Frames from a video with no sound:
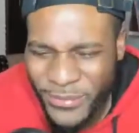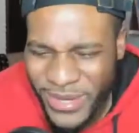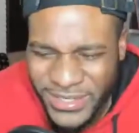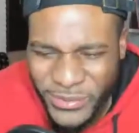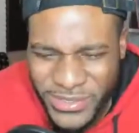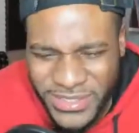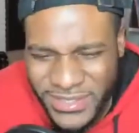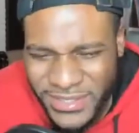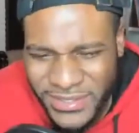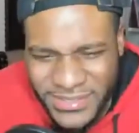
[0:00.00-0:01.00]
Riley was in
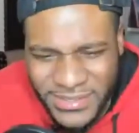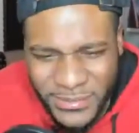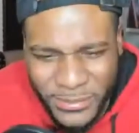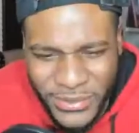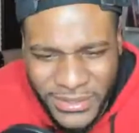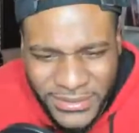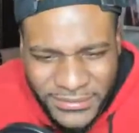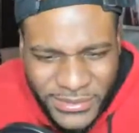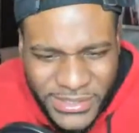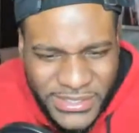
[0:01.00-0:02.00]
there at some point.
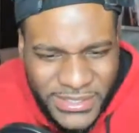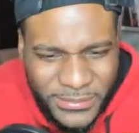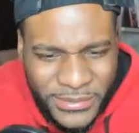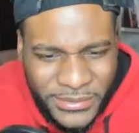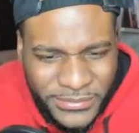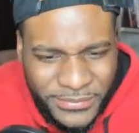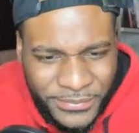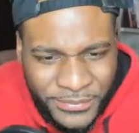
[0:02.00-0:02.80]
What are you talking about?